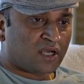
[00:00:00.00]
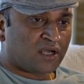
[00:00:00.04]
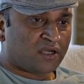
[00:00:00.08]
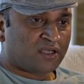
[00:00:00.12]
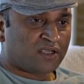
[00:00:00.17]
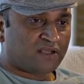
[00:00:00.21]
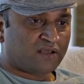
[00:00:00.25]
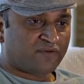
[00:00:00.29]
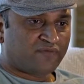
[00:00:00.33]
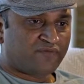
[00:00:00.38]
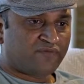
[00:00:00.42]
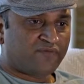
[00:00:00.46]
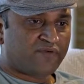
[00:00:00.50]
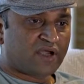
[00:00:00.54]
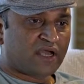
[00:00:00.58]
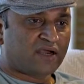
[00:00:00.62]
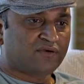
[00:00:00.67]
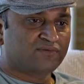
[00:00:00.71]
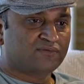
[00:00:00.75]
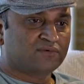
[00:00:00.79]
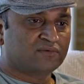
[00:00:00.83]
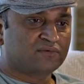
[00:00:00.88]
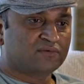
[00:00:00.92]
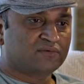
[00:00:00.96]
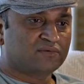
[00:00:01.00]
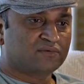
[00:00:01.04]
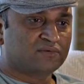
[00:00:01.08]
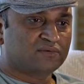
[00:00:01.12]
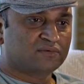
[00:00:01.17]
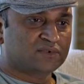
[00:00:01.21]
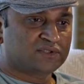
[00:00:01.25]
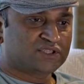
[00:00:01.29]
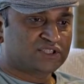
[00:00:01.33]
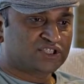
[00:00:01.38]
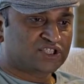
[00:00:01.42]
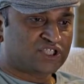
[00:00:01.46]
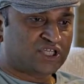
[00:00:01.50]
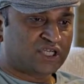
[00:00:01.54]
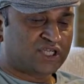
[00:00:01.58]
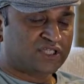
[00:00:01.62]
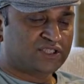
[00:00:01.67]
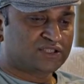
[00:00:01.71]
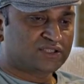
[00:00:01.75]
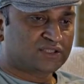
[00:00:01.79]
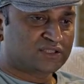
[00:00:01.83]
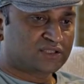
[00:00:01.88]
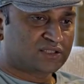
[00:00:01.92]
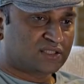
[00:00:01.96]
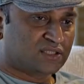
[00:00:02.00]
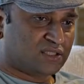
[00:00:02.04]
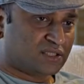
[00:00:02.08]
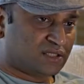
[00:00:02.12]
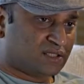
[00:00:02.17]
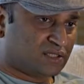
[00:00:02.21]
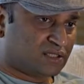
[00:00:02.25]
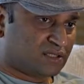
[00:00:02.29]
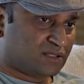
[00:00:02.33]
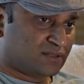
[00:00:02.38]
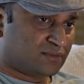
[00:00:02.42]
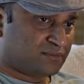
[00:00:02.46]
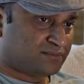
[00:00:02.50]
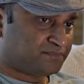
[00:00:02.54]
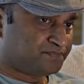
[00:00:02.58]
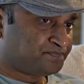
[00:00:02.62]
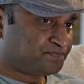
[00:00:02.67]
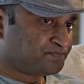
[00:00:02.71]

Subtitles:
If we have to change the